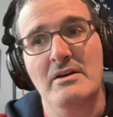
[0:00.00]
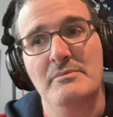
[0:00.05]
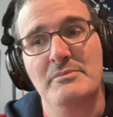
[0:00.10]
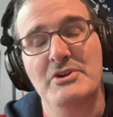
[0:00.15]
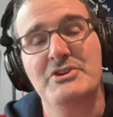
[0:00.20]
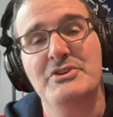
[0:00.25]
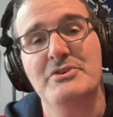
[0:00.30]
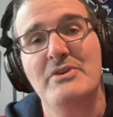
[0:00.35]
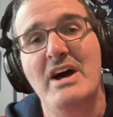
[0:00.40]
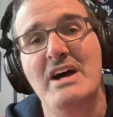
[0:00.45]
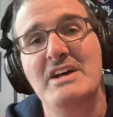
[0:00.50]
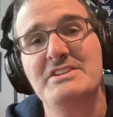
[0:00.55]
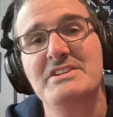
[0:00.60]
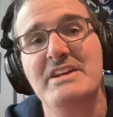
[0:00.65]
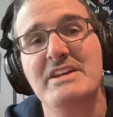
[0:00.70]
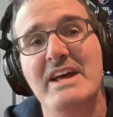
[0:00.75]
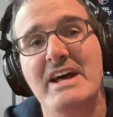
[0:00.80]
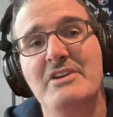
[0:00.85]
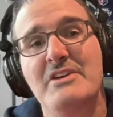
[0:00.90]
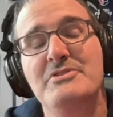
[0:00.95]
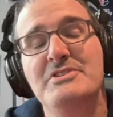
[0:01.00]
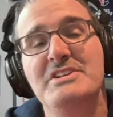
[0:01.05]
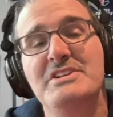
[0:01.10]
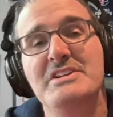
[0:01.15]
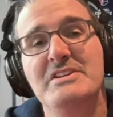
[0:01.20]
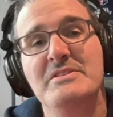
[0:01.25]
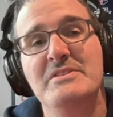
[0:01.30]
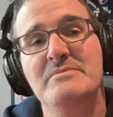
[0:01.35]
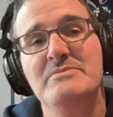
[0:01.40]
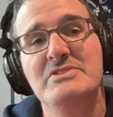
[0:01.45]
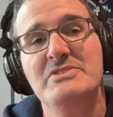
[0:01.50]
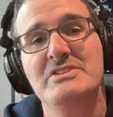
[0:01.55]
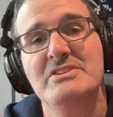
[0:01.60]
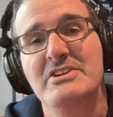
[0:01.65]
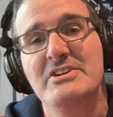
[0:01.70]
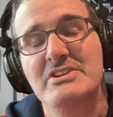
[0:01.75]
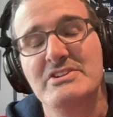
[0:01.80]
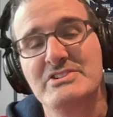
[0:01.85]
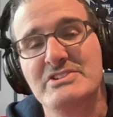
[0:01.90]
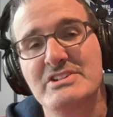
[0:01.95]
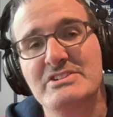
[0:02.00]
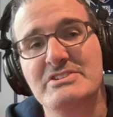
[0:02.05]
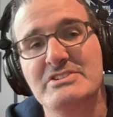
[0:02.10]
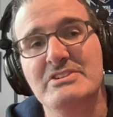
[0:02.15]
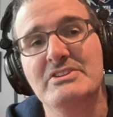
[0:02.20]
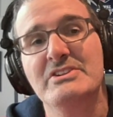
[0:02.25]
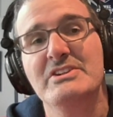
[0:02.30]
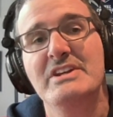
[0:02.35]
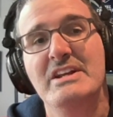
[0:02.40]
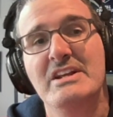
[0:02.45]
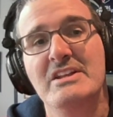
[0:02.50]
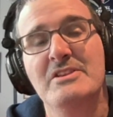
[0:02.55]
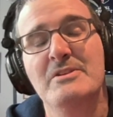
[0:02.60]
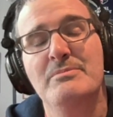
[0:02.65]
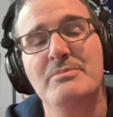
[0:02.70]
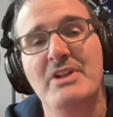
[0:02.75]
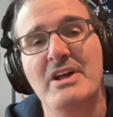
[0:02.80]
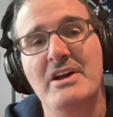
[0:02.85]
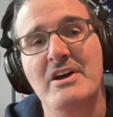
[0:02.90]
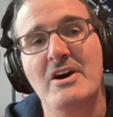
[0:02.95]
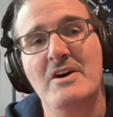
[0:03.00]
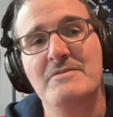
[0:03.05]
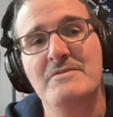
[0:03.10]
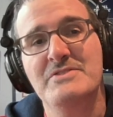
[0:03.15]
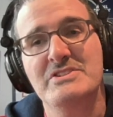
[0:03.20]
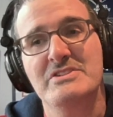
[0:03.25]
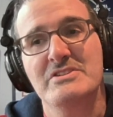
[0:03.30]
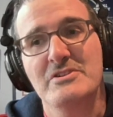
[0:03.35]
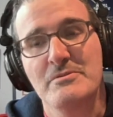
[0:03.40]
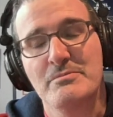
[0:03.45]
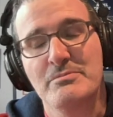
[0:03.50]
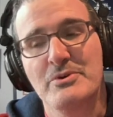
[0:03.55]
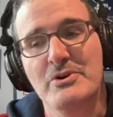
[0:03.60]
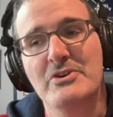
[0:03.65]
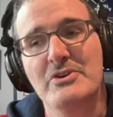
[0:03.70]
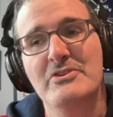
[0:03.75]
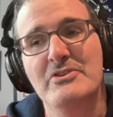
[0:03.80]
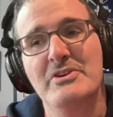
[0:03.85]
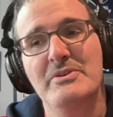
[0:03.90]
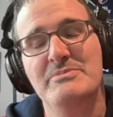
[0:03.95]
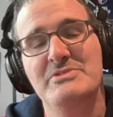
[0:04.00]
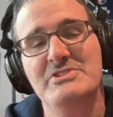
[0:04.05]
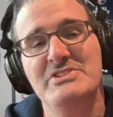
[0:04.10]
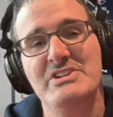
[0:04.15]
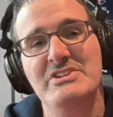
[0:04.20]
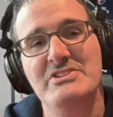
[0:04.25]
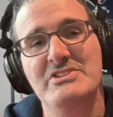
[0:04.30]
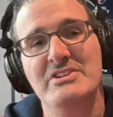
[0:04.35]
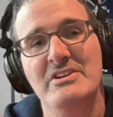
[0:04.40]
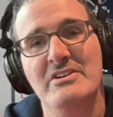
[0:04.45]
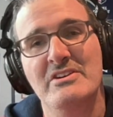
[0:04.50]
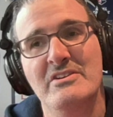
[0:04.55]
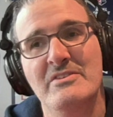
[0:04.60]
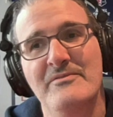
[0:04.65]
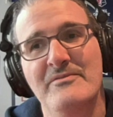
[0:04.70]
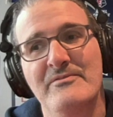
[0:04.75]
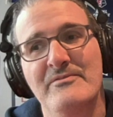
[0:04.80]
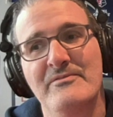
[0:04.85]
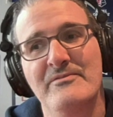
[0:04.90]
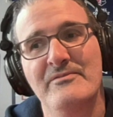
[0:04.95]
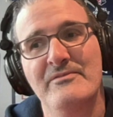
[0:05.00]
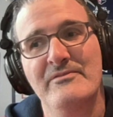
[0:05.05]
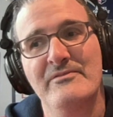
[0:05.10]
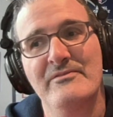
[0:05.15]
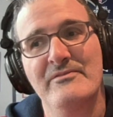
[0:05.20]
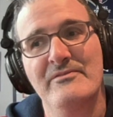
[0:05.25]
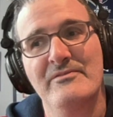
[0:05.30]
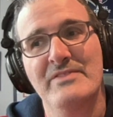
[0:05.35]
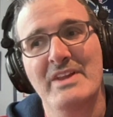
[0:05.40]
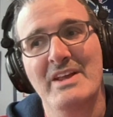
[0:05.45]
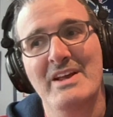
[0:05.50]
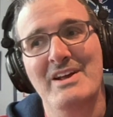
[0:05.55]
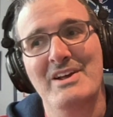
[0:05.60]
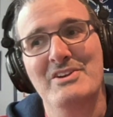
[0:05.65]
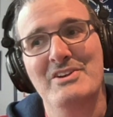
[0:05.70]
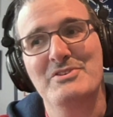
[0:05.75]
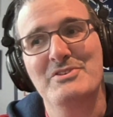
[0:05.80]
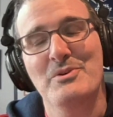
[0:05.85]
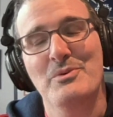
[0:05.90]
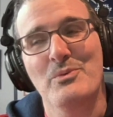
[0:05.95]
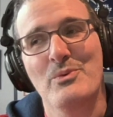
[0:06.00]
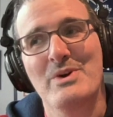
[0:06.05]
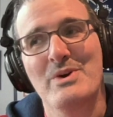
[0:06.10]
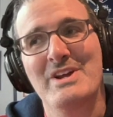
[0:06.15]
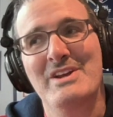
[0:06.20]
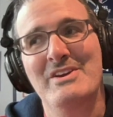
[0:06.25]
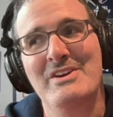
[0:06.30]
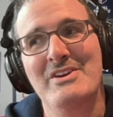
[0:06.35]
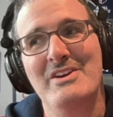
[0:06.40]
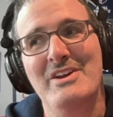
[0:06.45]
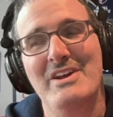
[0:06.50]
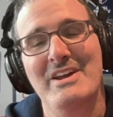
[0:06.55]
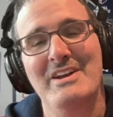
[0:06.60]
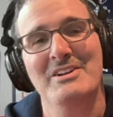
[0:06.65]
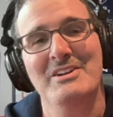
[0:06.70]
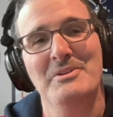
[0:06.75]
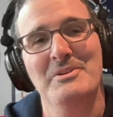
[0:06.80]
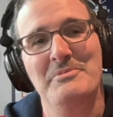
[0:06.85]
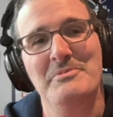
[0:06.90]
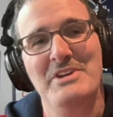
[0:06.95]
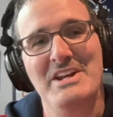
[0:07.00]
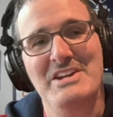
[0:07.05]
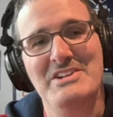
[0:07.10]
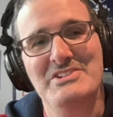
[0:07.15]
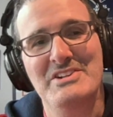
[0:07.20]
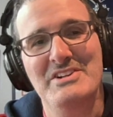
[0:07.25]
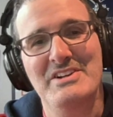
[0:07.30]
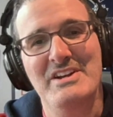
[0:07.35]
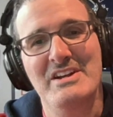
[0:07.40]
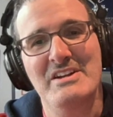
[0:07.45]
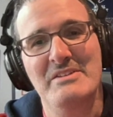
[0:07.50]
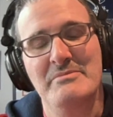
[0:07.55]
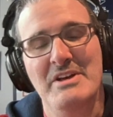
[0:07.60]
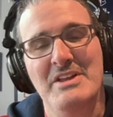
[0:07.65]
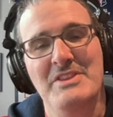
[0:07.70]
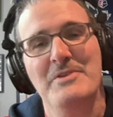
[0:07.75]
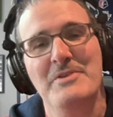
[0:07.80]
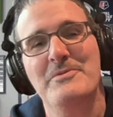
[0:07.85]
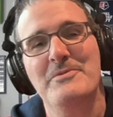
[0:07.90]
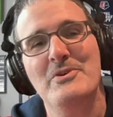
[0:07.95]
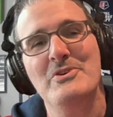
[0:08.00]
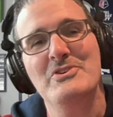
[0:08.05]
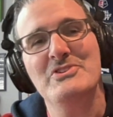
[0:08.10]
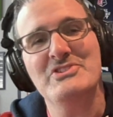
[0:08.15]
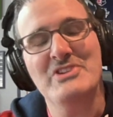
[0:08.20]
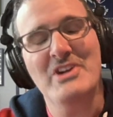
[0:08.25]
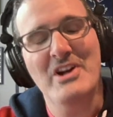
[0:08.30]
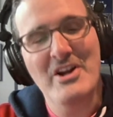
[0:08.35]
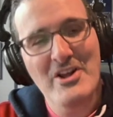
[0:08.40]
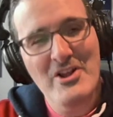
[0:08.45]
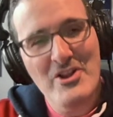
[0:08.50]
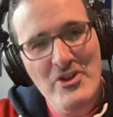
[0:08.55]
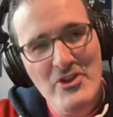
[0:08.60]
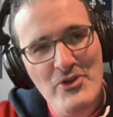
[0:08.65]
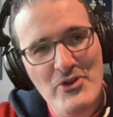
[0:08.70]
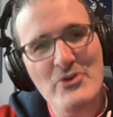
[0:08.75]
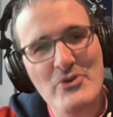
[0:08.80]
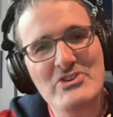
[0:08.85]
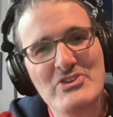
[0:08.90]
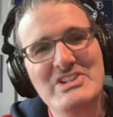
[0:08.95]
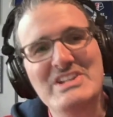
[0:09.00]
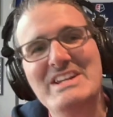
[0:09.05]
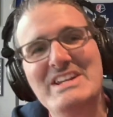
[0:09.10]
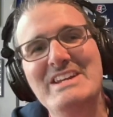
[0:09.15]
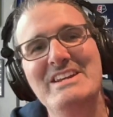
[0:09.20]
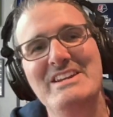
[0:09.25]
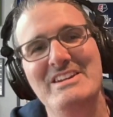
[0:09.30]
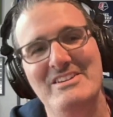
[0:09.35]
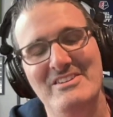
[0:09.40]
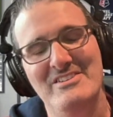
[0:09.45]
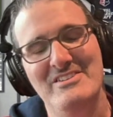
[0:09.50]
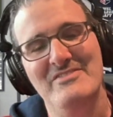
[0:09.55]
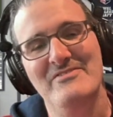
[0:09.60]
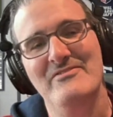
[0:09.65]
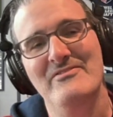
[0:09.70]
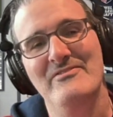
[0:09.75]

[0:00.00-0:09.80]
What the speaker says: But Taurasi had her teams consistently in the playoffs. You put her in a position to win an elimination game, and the first 13